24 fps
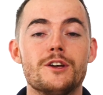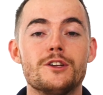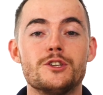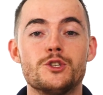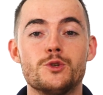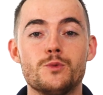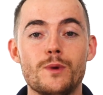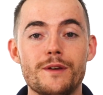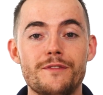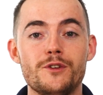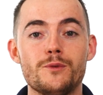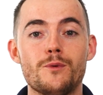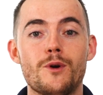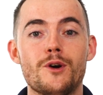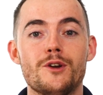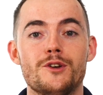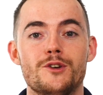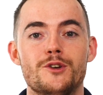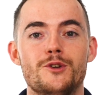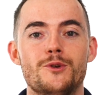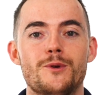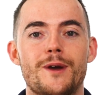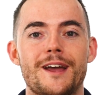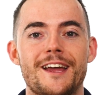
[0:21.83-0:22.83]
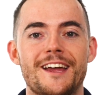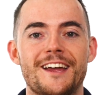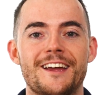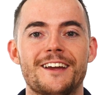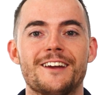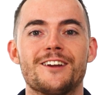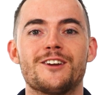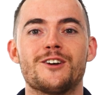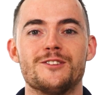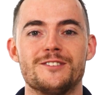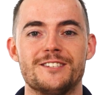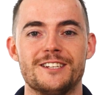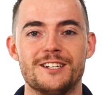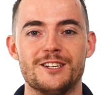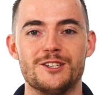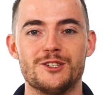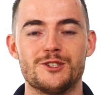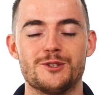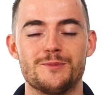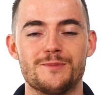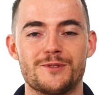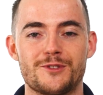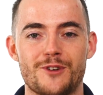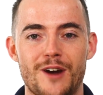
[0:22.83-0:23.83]
so if you are new here,
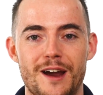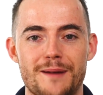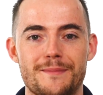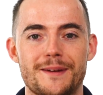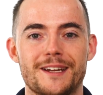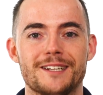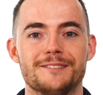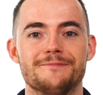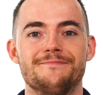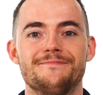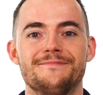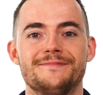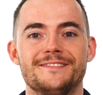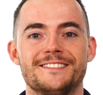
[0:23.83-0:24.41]
consider subscribing.